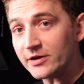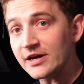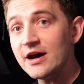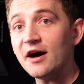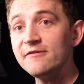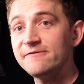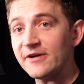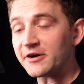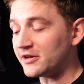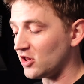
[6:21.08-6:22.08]
it a
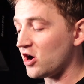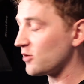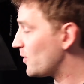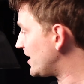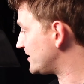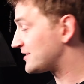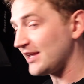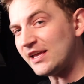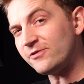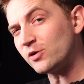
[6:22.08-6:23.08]
very long ways
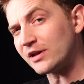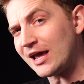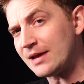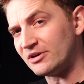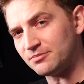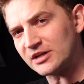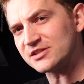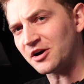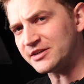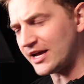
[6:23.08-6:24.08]
if you can aim it, but it's
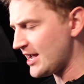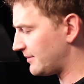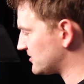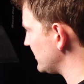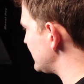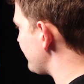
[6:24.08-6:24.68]
hard to aim, so let's see